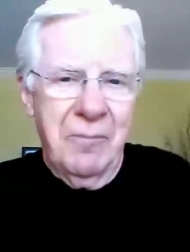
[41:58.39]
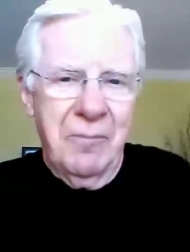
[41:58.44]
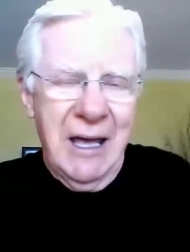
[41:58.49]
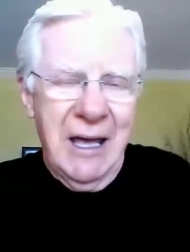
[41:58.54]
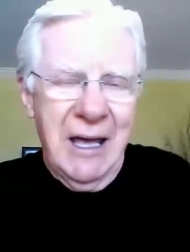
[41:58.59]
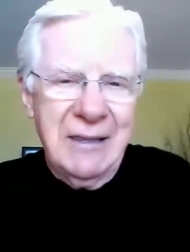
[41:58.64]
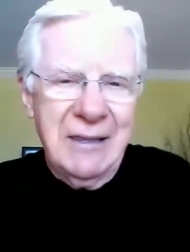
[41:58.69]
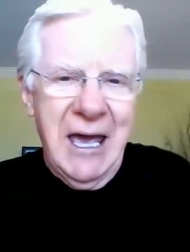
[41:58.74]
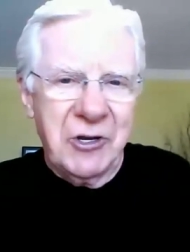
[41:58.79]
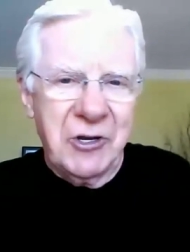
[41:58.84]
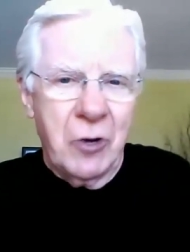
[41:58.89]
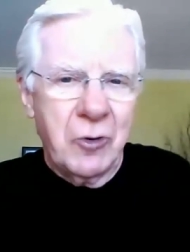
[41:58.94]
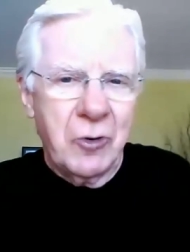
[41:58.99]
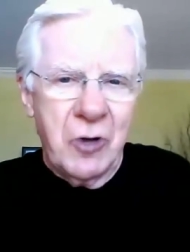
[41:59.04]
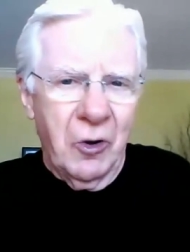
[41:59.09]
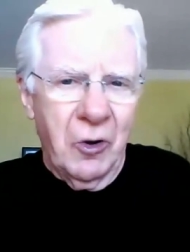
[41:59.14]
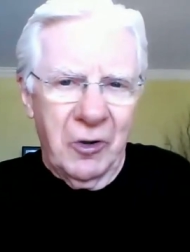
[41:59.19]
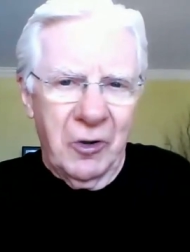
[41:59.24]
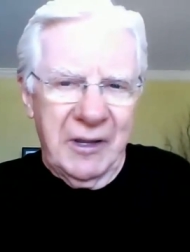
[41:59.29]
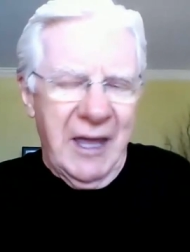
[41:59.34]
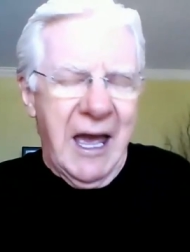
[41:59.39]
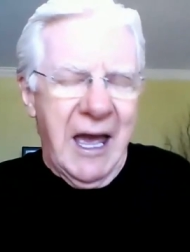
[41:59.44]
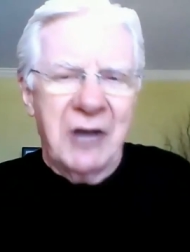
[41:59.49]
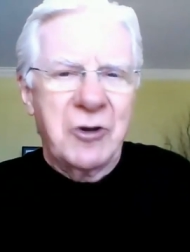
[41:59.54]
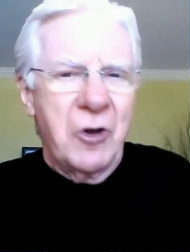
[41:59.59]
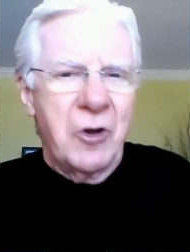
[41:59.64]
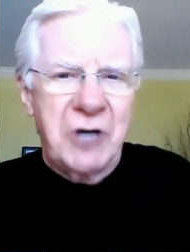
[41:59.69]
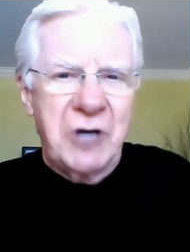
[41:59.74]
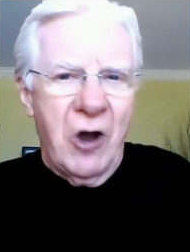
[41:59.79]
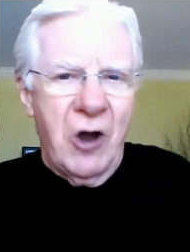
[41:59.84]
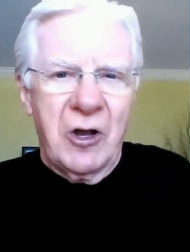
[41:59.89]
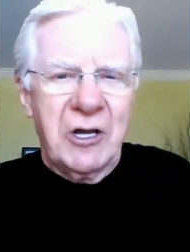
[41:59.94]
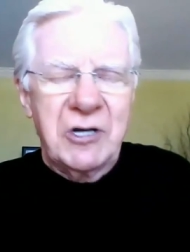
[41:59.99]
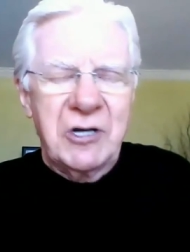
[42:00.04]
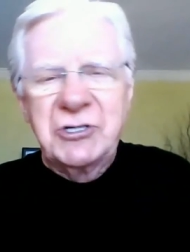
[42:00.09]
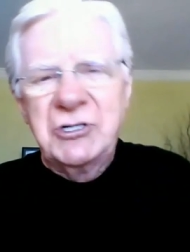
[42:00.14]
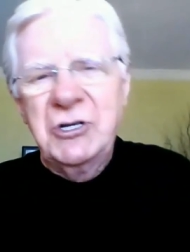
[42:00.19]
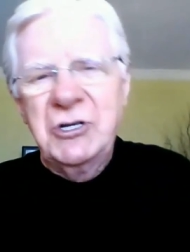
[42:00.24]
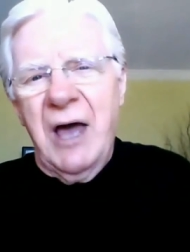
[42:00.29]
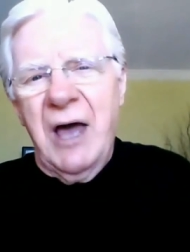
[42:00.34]
They had no goal. They had no target
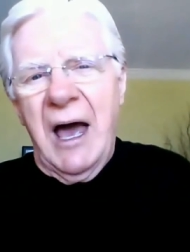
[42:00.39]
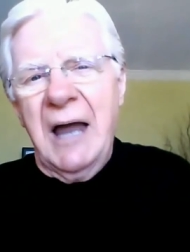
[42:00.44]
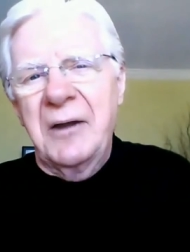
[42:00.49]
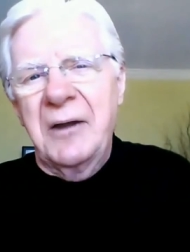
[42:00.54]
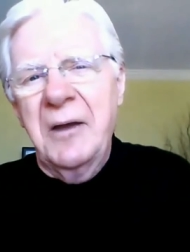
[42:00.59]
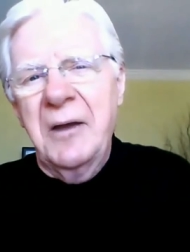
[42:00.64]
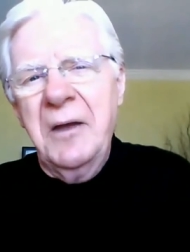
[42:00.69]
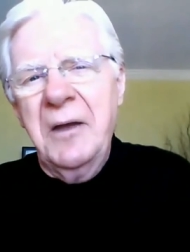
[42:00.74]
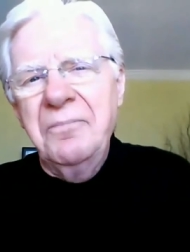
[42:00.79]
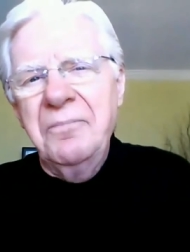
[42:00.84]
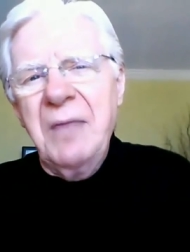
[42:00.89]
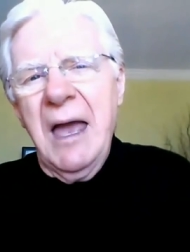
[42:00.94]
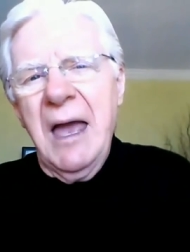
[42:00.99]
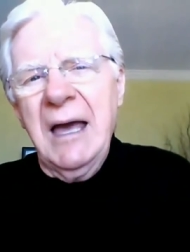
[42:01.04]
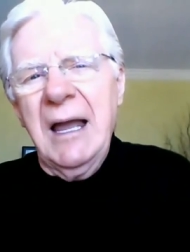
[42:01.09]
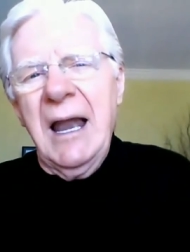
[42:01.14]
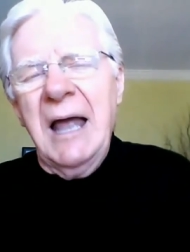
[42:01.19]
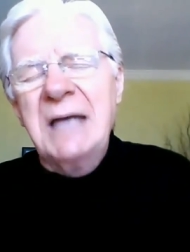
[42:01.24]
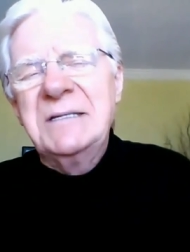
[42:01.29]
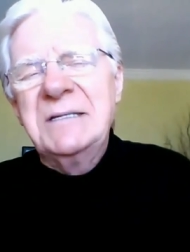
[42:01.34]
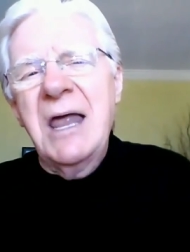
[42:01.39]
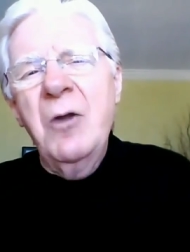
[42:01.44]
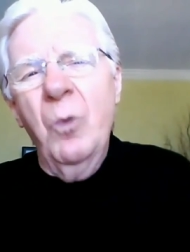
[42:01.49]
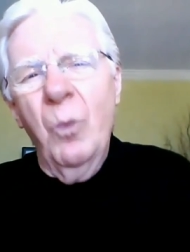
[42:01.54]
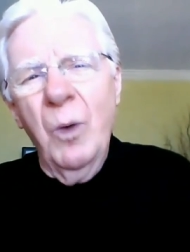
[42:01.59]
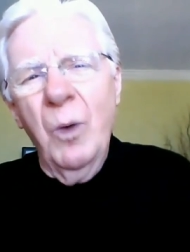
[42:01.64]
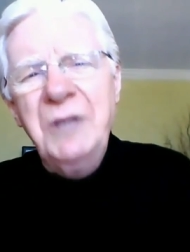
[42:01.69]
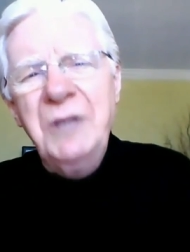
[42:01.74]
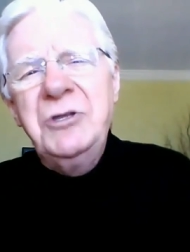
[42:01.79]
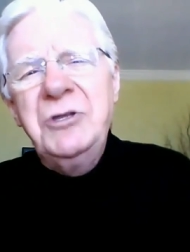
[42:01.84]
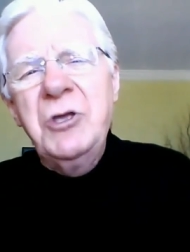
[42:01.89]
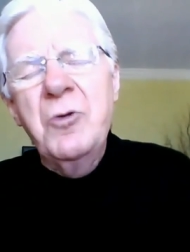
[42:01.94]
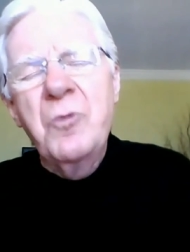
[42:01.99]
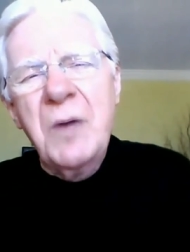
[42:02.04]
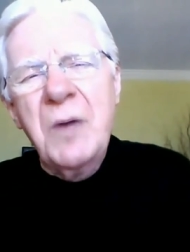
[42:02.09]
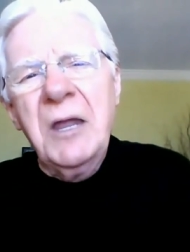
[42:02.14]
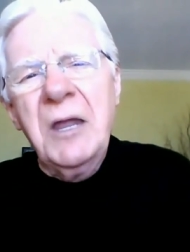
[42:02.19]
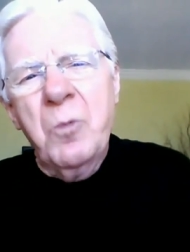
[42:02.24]
to shoot at. And I said, what do you really